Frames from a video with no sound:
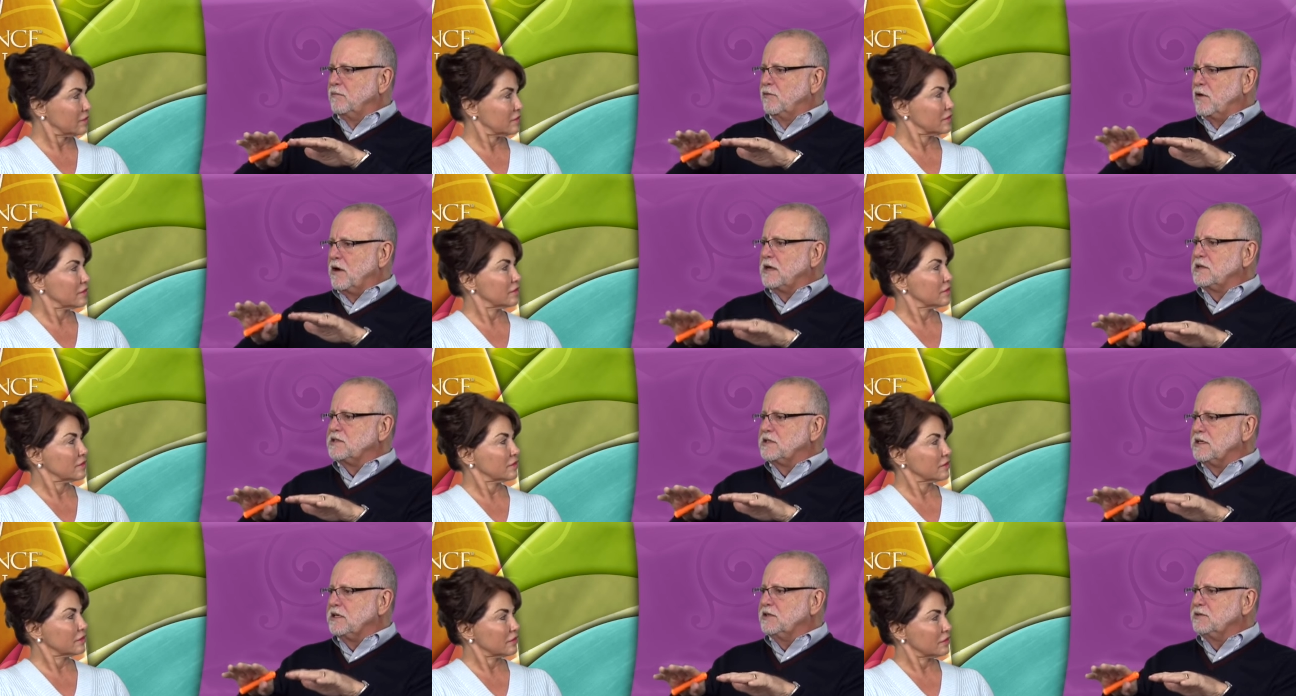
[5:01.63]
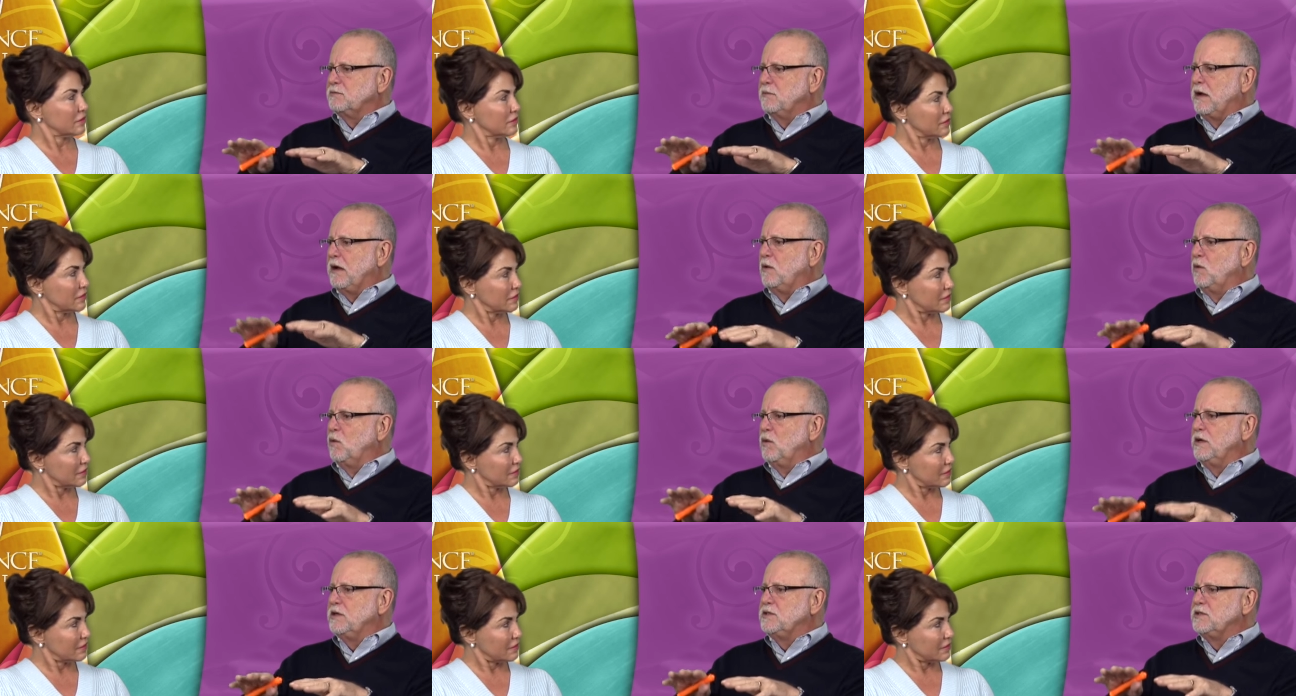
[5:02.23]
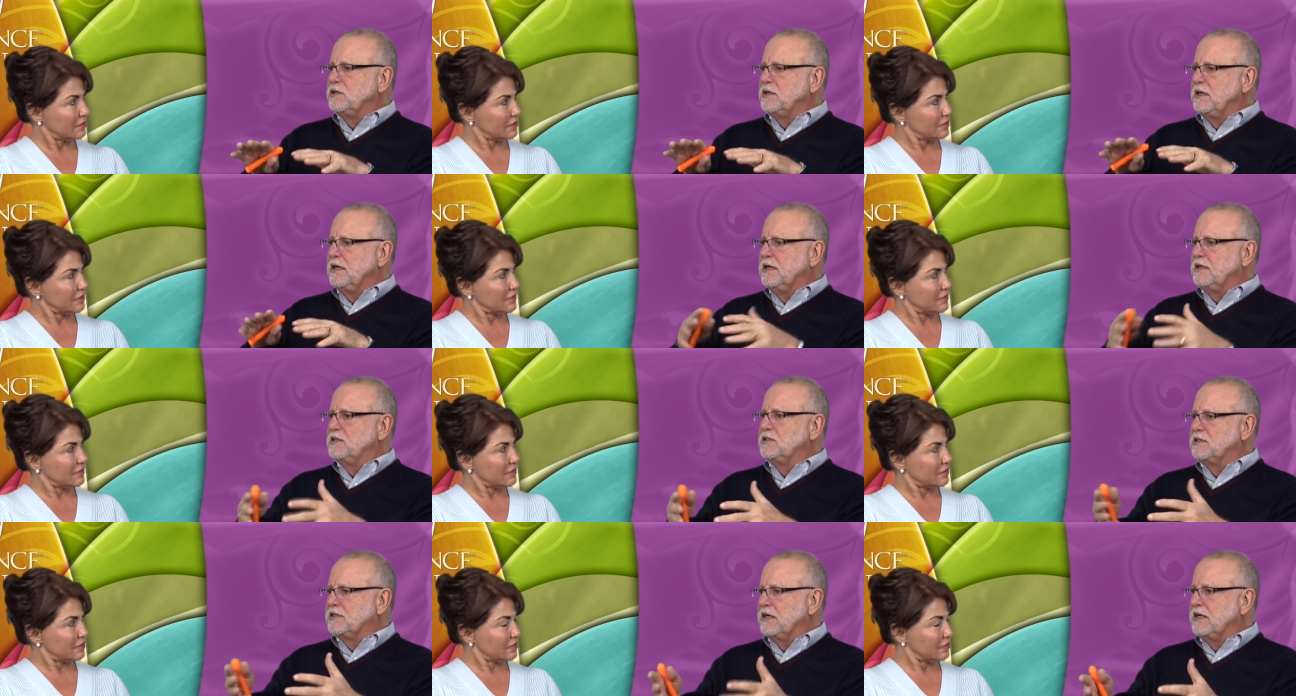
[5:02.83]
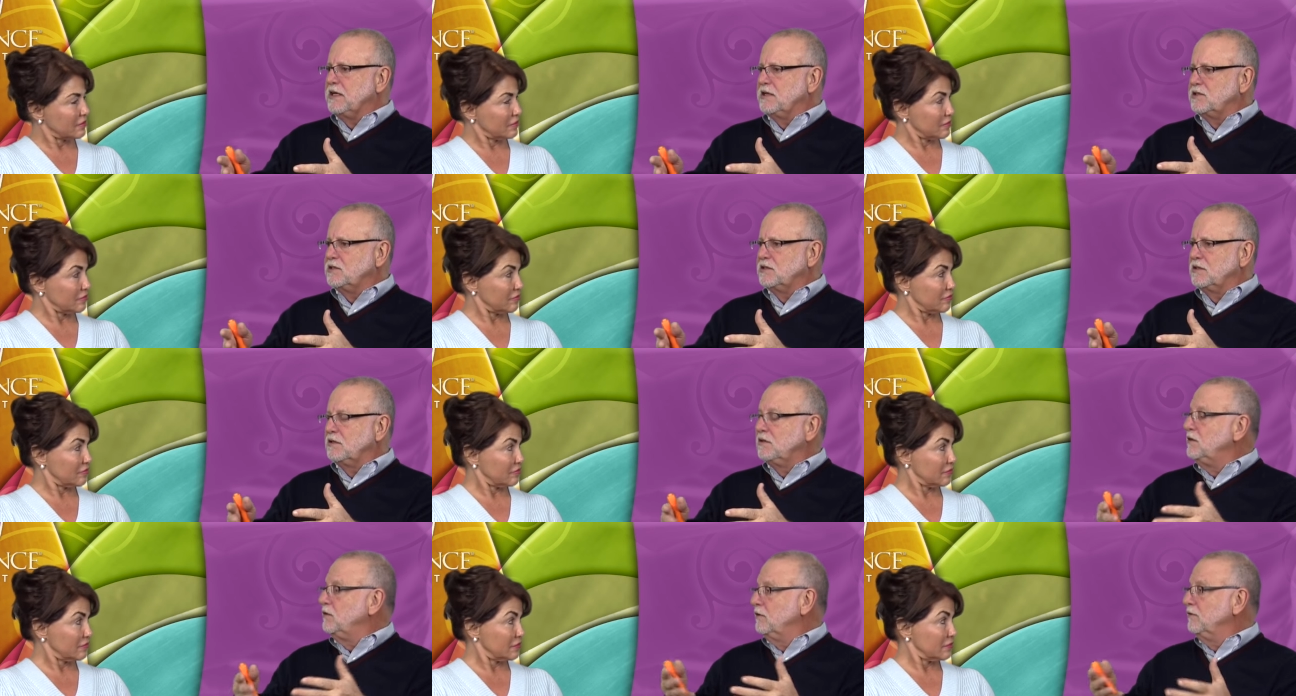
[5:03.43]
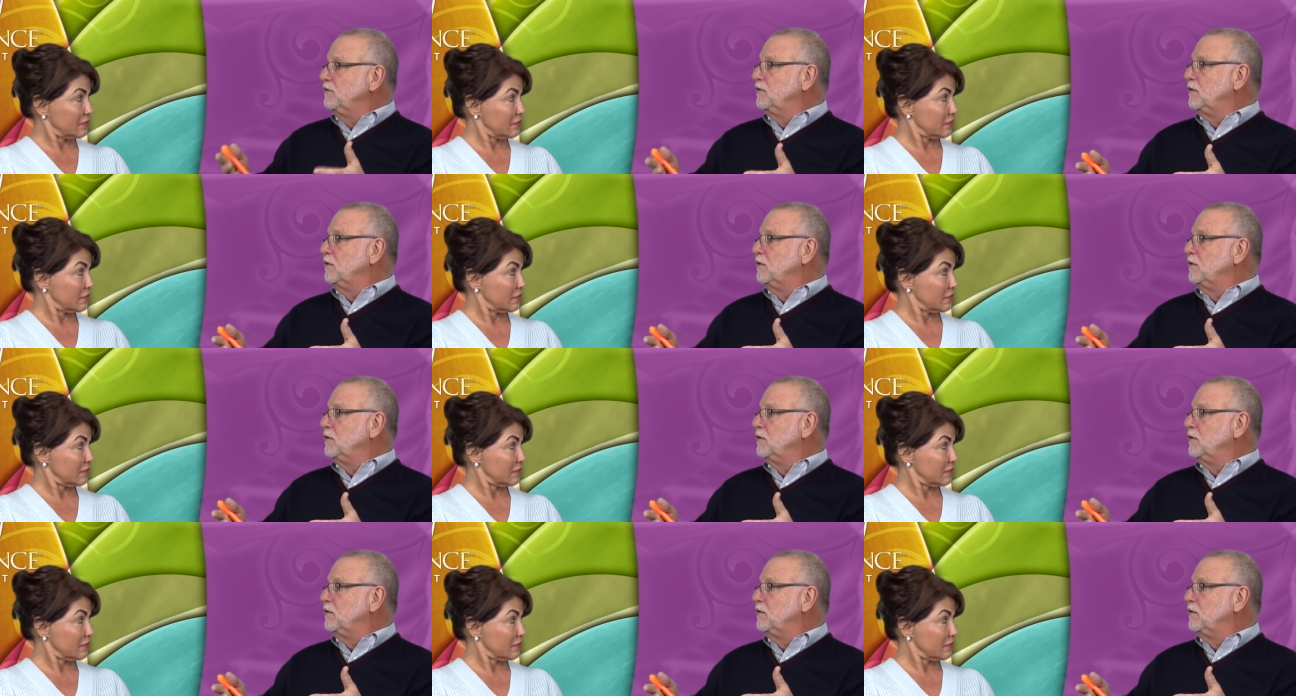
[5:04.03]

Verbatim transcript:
Speaker 1: process by which it says you're